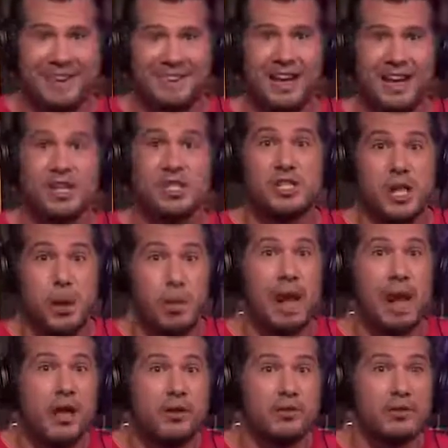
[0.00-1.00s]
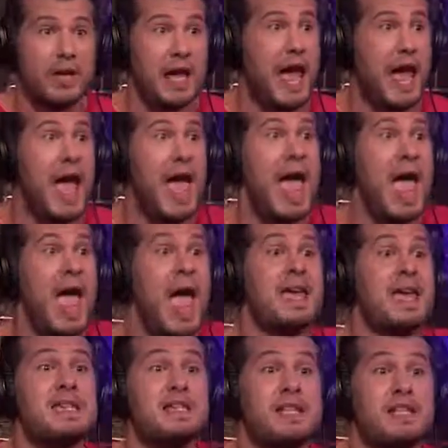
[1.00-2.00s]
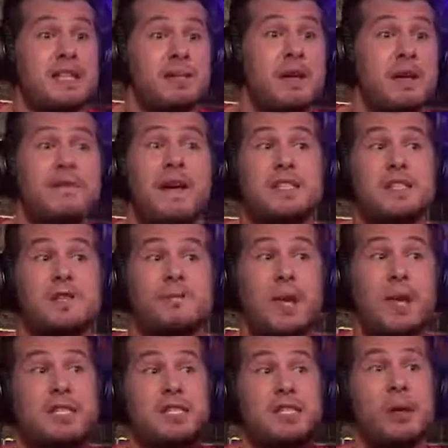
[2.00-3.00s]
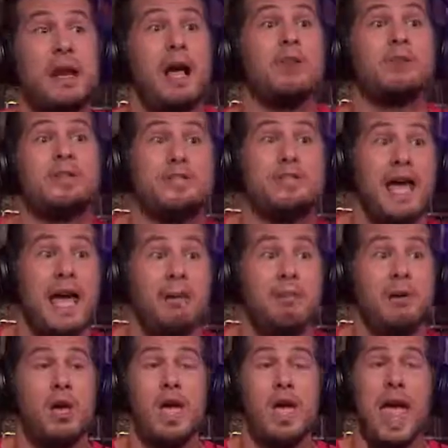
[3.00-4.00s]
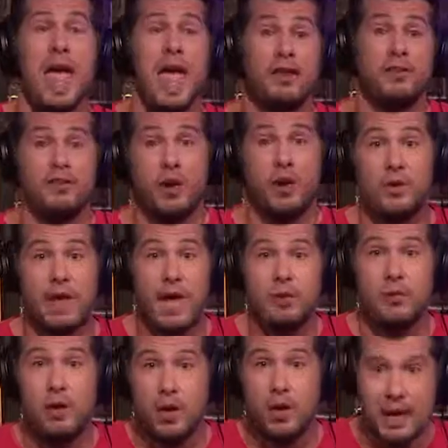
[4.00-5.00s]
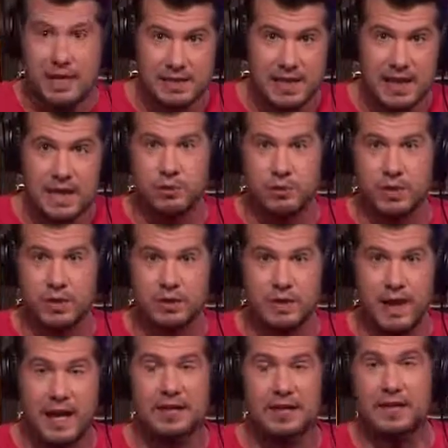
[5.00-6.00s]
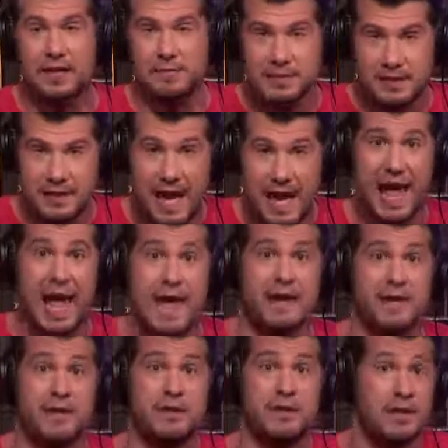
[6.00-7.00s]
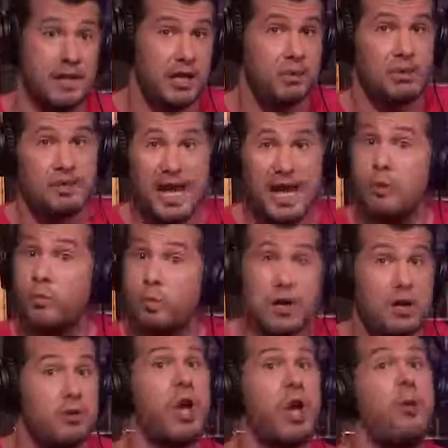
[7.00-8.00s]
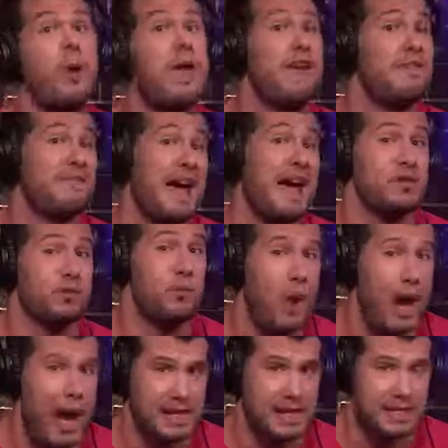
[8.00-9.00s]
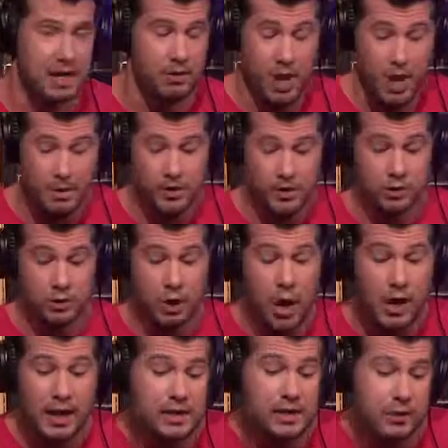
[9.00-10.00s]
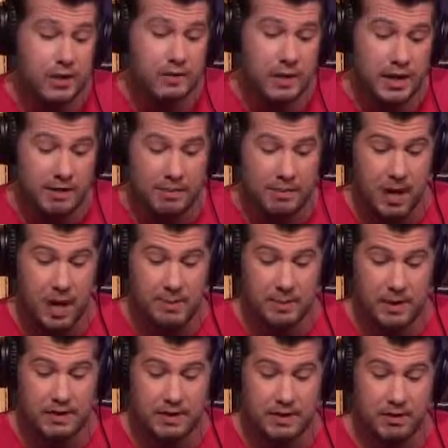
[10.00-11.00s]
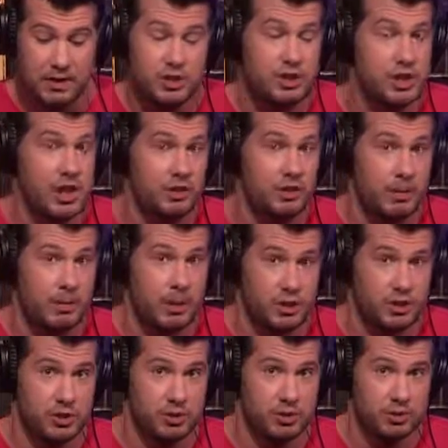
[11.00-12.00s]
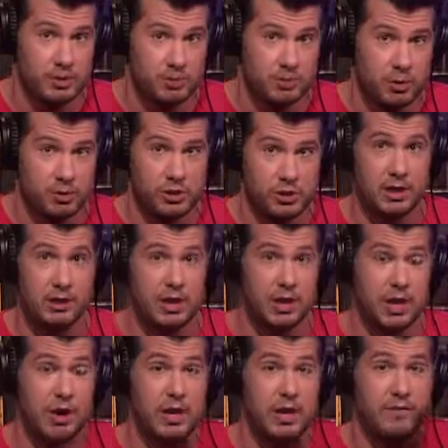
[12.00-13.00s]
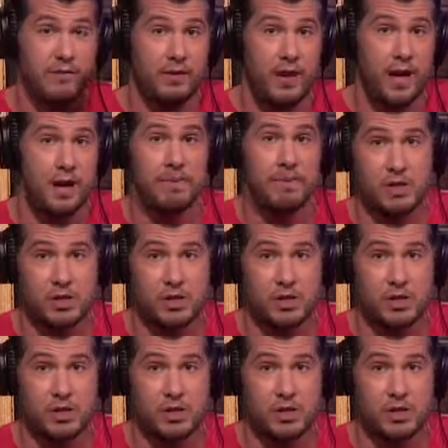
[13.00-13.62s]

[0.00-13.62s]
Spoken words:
is, someone else said, hey, he said something offensive playing someone else's game. And so then right away said he was going to file a DMCA and the video is down. We don't know if that's why it's down. But there's a long history of video game companies giving these channels permission to stream as promotion. Here you go. You have